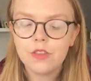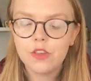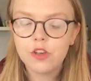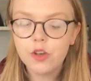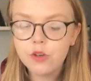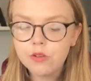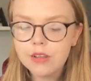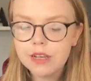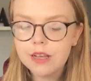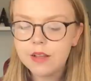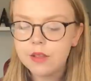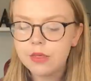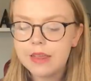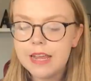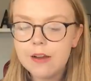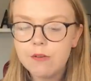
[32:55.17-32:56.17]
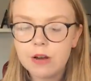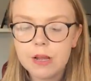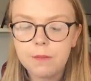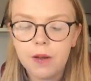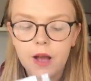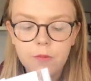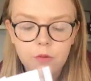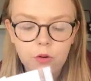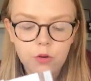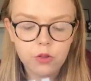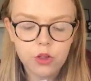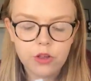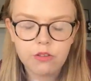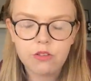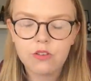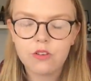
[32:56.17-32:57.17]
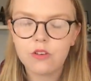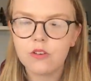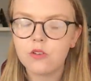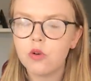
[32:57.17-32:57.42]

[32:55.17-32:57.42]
using theory, but I'm not just